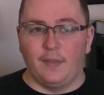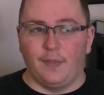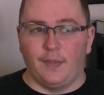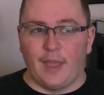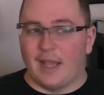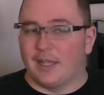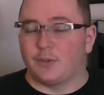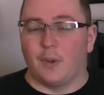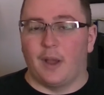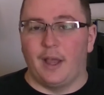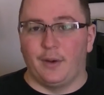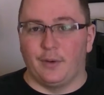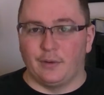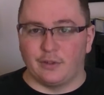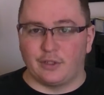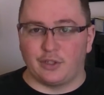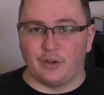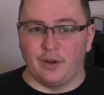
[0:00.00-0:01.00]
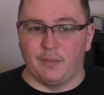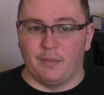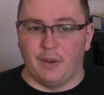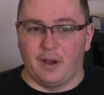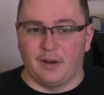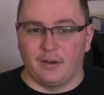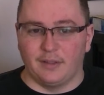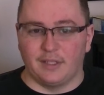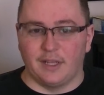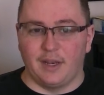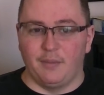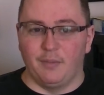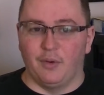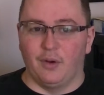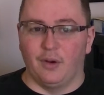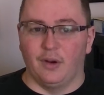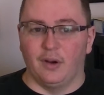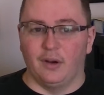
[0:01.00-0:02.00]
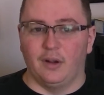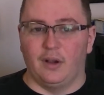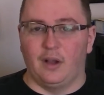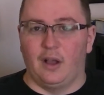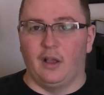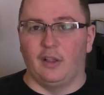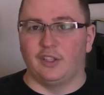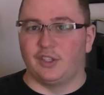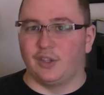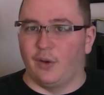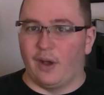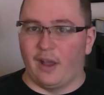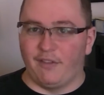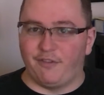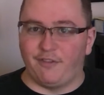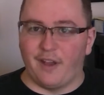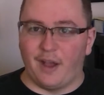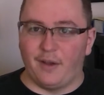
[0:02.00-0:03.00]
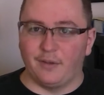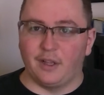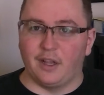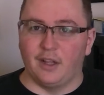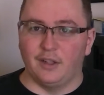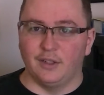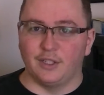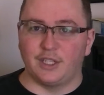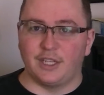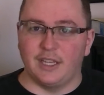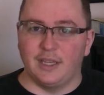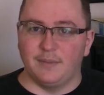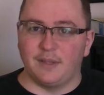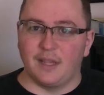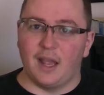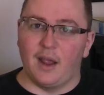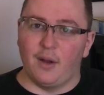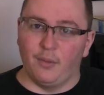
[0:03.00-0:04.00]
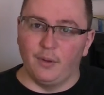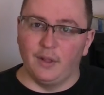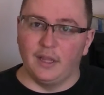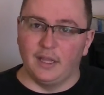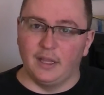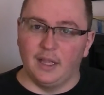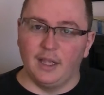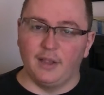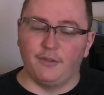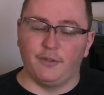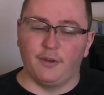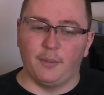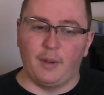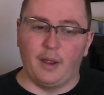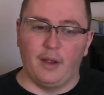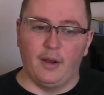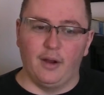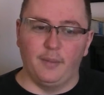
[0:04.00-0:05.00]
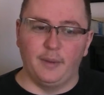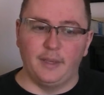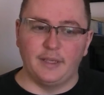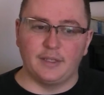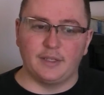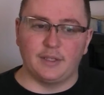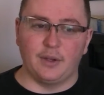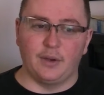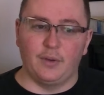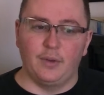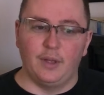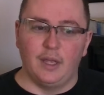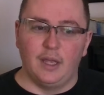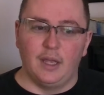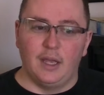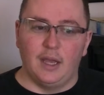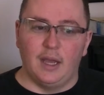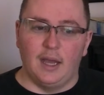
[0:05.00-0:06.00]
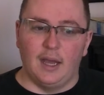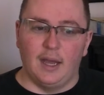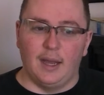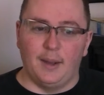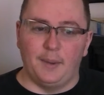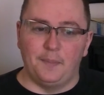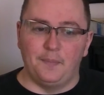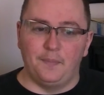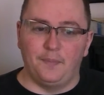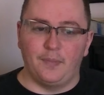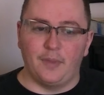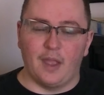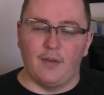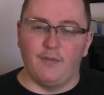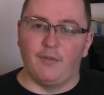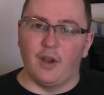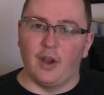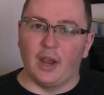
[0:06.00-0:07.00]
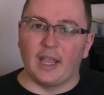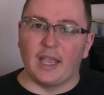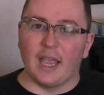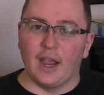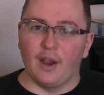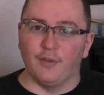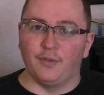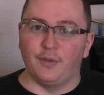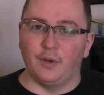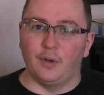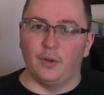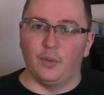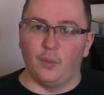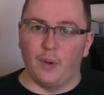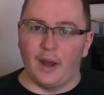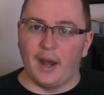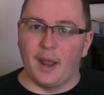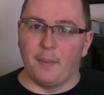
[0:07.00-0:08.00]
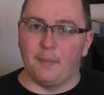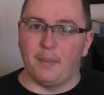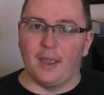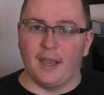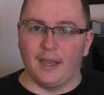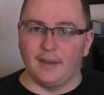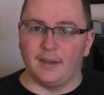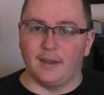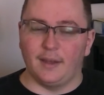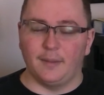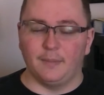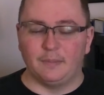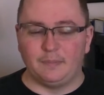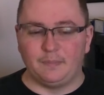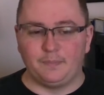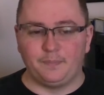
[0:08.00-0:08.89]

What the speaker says: that's why I don't strip models anymore. Also, I found color schemes that I really like for my armies, so I'm very careful when I'm painting.